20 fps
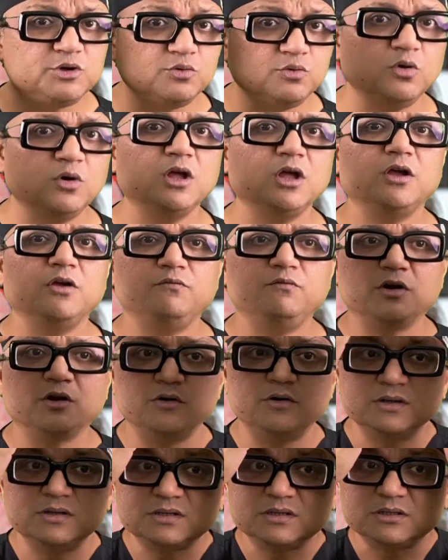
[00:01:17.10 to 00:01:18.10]
two, we're
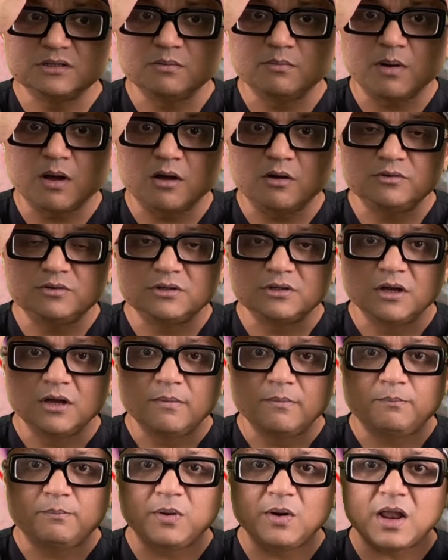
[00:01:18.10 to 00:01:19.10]
going to discuss about
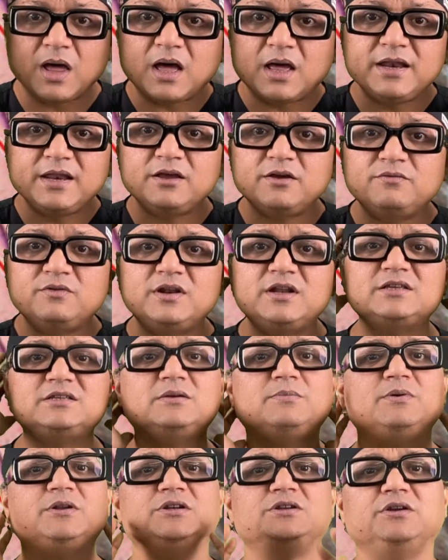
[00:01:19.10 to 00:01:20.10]
planning of the
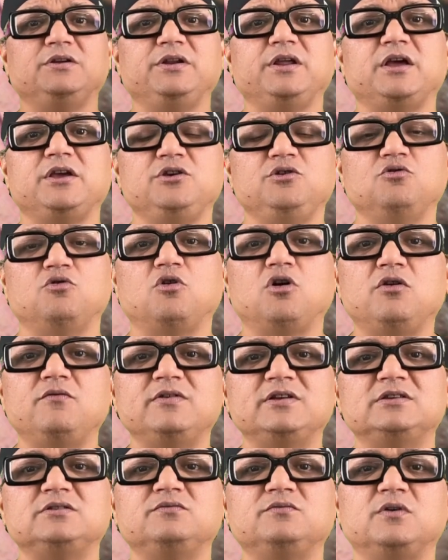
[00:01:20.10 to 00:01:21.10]
recipient area. You
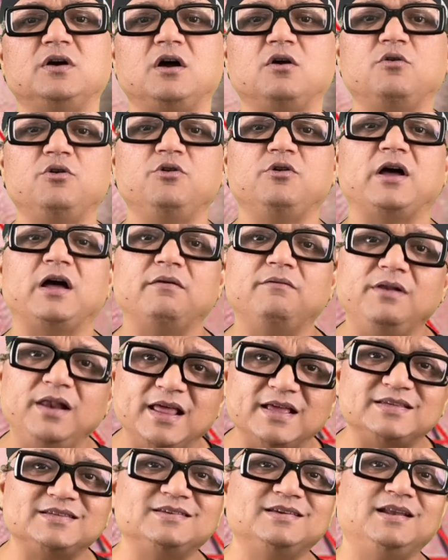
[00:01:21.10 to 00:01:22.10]
always are going to have
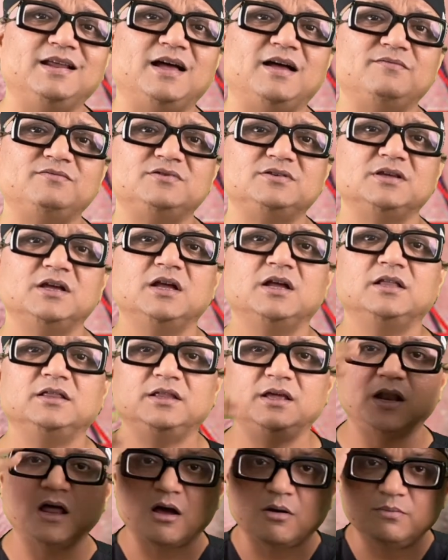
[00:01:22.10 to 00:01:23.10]
less grafts
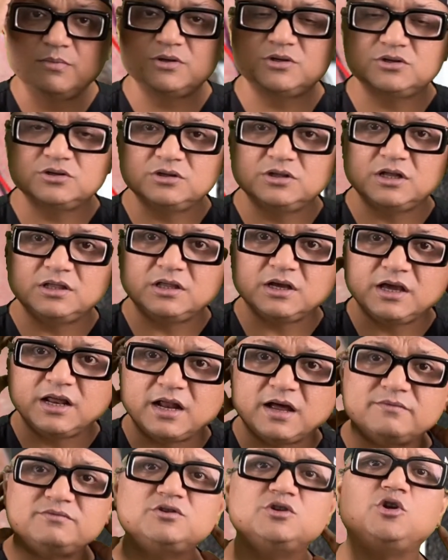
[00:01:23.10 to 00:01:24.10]
than the
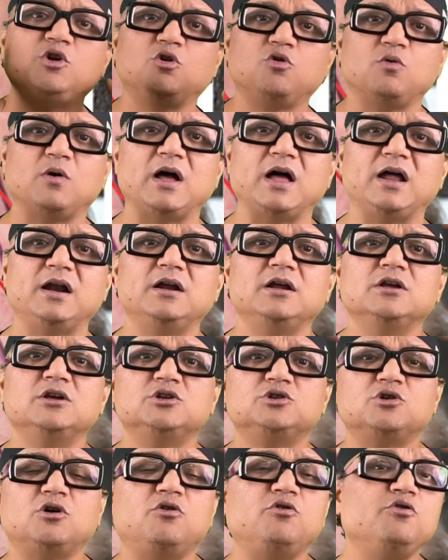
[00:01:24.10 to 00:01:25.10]
grafts you require.
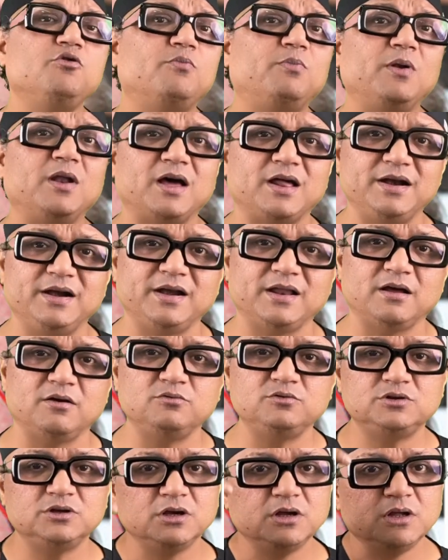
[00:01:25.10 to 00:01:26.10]
So how do you plan it
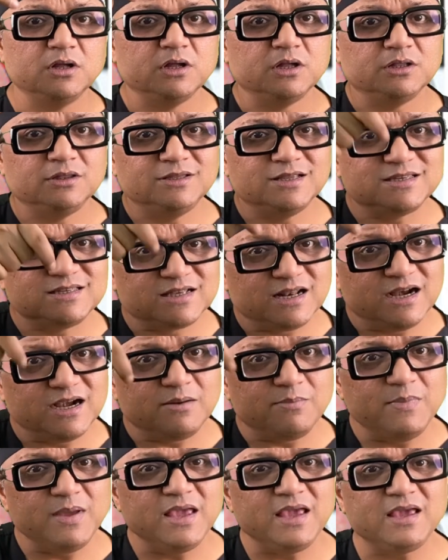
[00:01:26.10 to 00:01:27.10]
out? The
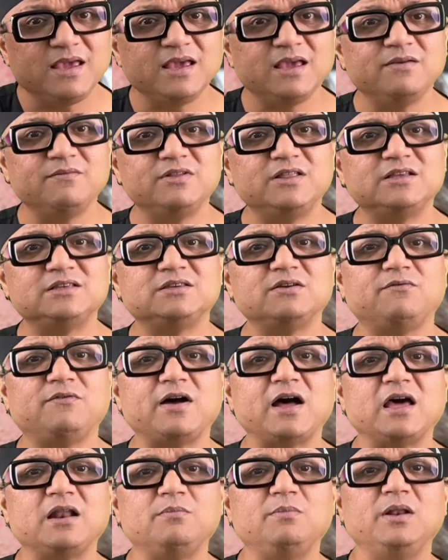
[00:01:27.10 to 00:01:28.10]
slit making with the
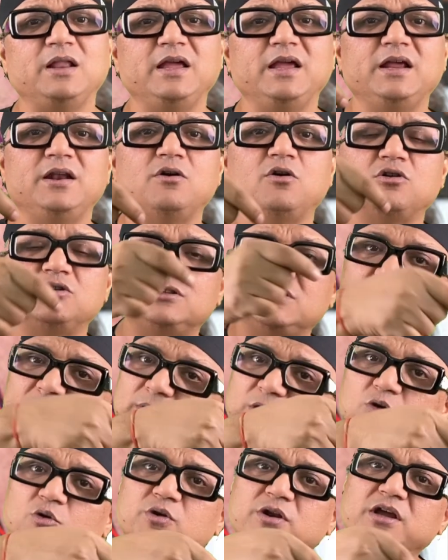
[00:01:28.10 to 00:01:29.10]
sapphire blade or
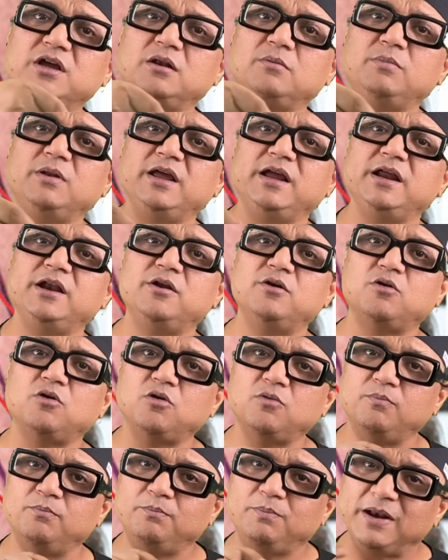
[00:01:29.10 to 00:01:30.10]
semi-conical blade
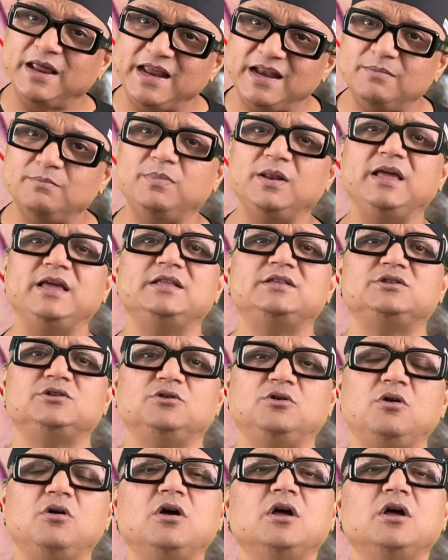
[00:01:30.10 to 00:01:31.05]
or plain blades,